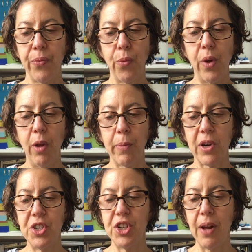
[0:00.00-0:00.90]
Wilbur
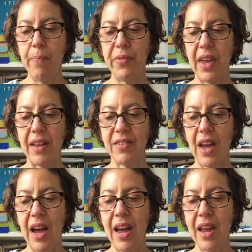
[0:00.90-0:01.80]
jumped as
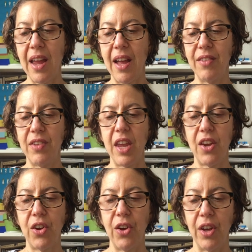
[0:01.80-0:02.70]
high as he
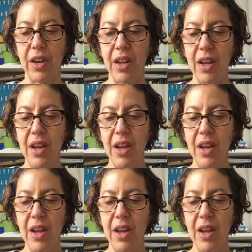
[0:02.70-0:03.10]
could.